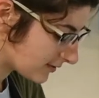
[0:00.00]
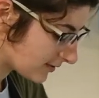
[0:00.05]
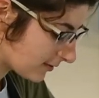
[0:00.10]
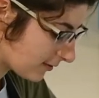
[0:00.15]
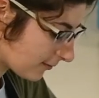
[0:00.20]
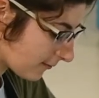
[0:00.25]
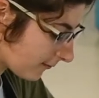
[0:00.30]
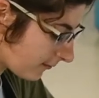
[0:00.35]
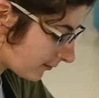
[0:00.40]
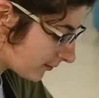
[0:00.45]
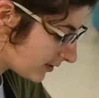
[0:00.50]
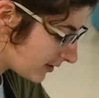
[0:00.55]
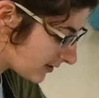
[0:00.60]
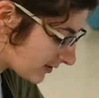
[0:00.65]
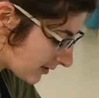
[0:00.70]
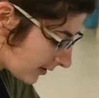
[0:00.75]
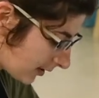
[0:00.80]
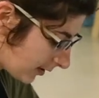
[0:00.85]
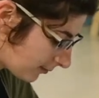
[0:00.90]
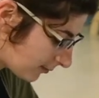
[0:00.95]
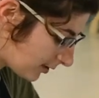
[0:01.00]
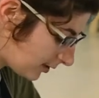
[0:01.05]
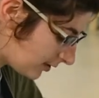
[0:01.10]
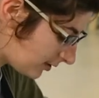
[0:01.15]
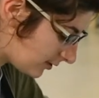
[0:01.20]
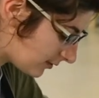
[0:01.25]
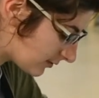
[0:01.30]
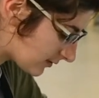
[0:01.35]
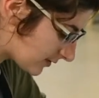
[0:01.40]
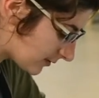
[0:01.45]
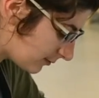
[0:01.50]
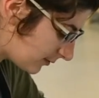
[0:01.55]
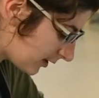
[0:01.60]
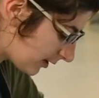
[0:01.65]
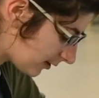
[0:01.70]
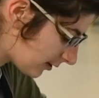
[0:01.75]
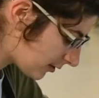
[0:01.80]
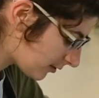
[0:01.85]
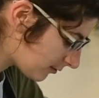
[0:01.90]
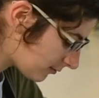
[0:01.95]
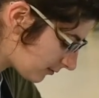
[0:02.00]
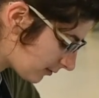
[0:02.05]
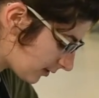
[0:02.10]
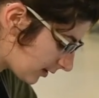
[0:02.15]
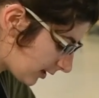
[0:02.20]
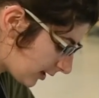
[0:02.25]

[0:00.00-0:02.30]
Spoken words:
So for this, I'm going to use some yellow.